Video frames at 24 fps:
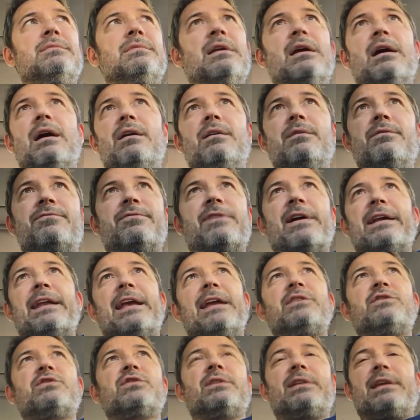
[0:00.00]
Uh,
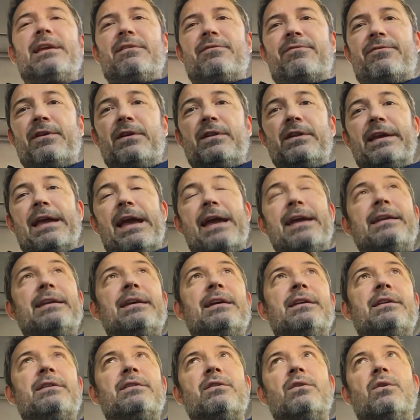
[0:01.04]
financially
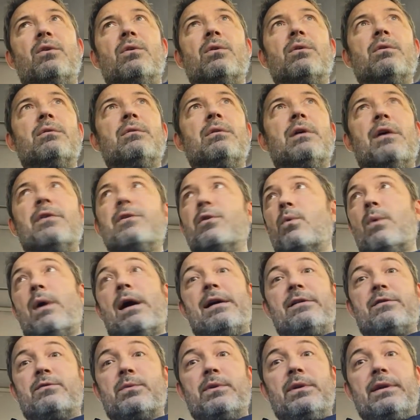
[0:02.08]
affiliated or
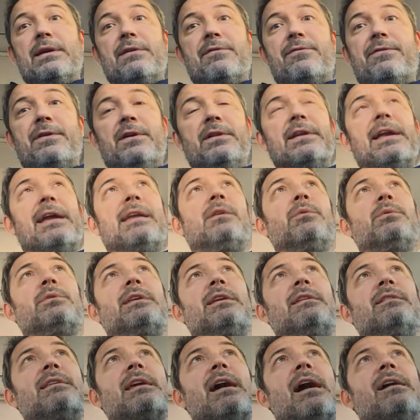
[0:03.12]
otherwise really affiliated with
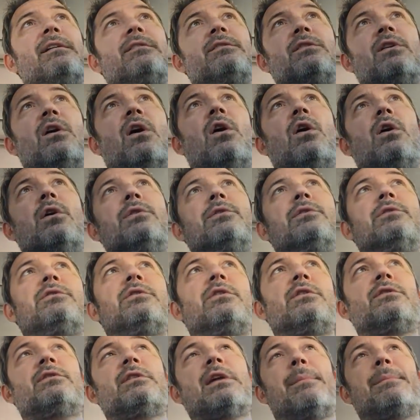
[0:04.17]
these guys at all. They're
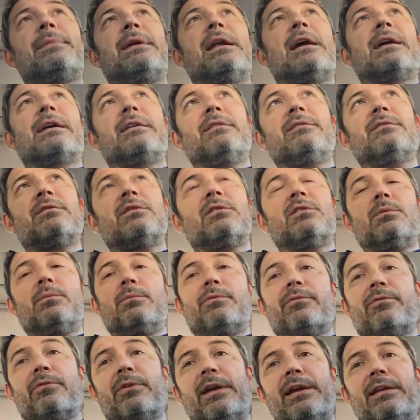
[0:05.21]
just, I mean, I consider them
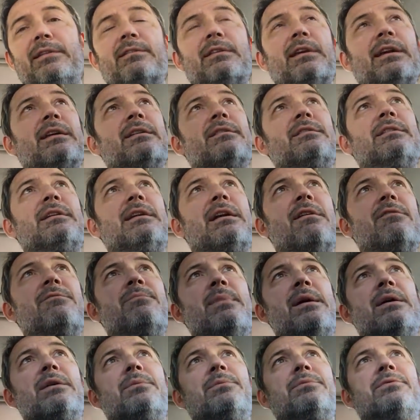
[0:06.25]
friends. Like I said, I've
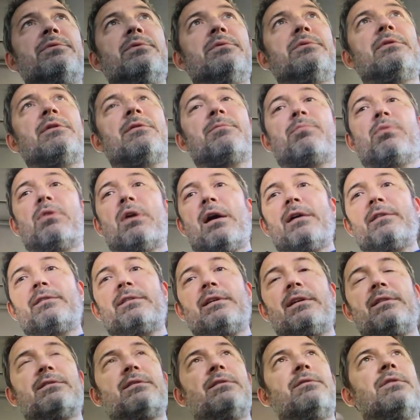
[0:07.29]
met them through this
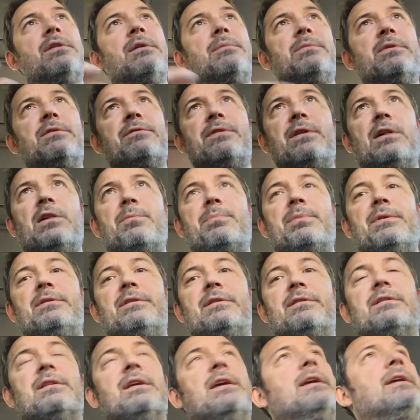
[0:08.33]
process of them developing
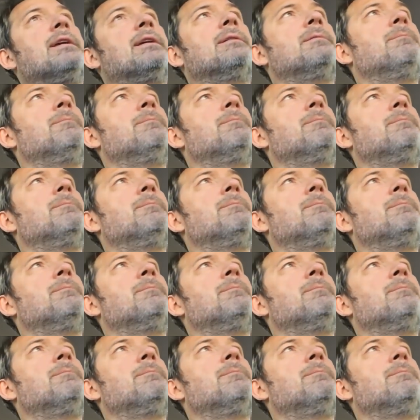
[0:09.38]
this thing.